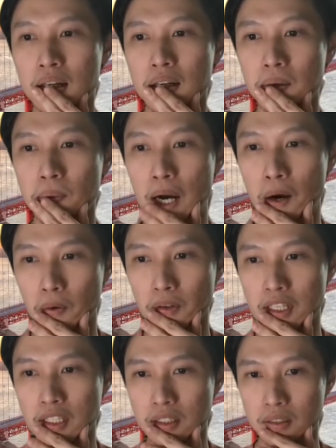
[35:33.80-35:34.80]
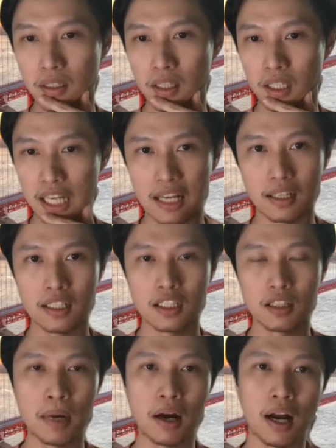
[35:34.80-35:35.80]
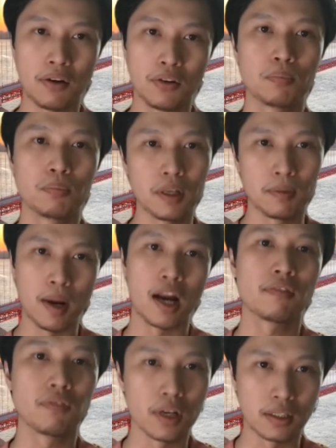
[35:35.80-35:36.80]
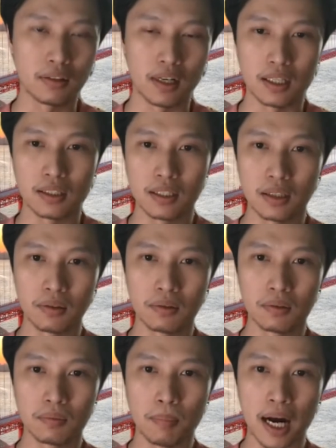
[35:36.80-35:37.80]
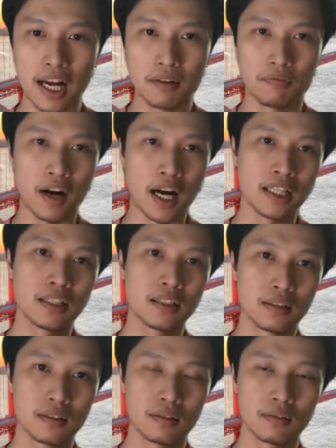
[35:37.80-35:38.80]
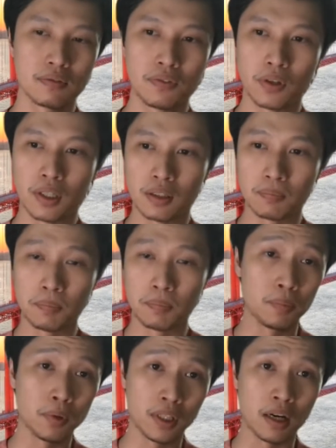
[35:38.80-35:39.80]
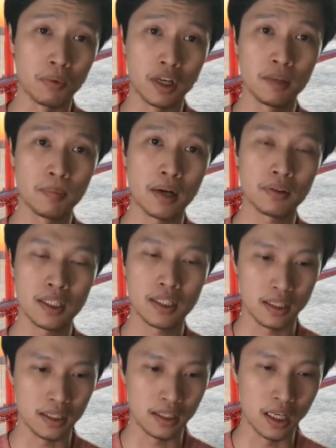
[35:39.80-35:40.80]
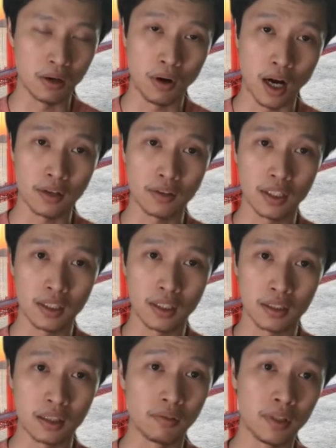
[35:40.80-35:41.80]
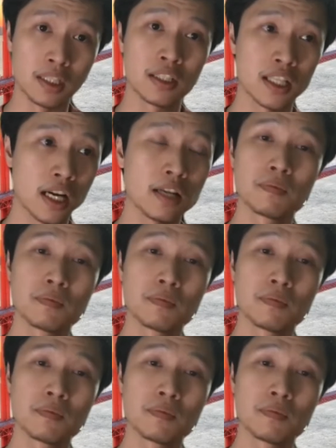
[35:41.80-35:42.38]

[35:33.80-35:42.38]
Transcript: Well, it's again, it's about how you prepare for it, right? So my advice for people that worry about this is go on the career site,